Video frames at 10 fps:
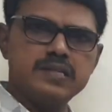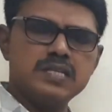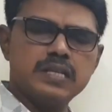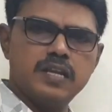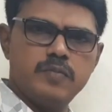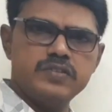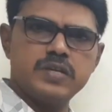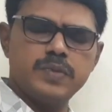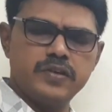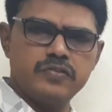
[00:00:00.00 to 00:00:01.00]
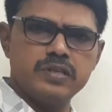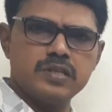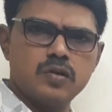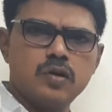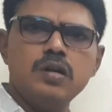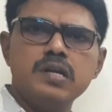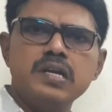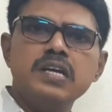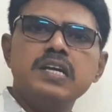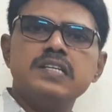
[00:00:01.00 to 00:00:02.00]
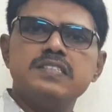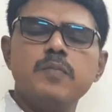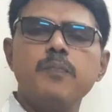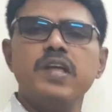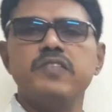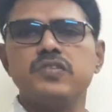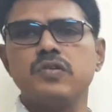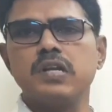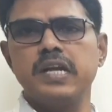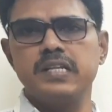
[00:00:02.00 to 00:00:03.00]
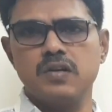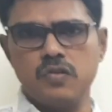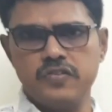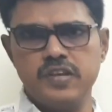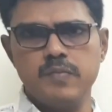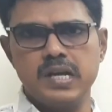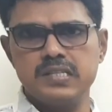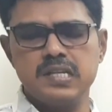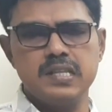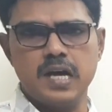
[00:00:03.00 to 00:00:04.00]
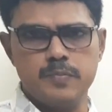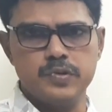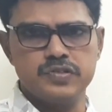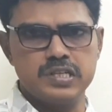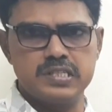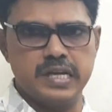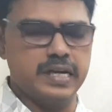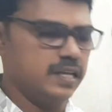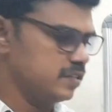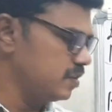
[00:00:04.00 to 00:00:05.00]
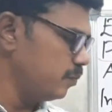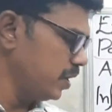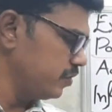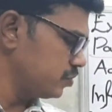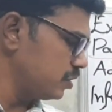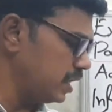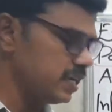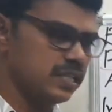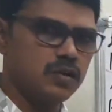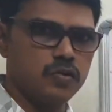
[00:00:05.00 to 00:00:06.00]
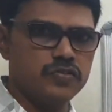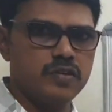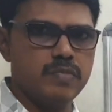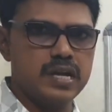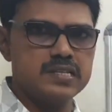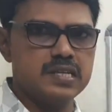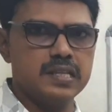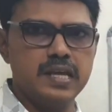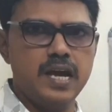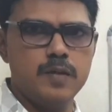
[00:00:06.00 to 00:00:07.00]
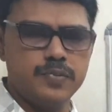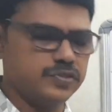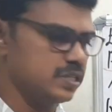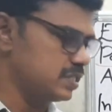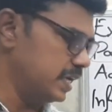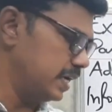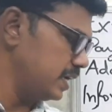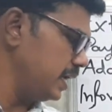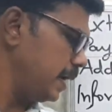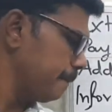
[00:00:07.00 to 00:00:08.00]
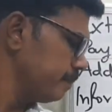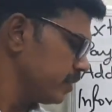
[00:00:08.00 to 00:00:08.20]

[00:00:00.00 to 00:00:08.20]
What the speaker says: in the debit side by using the rule, simply we should write the closing balance in the opposite side. Simply we should write the closing balance in the opposite side, right?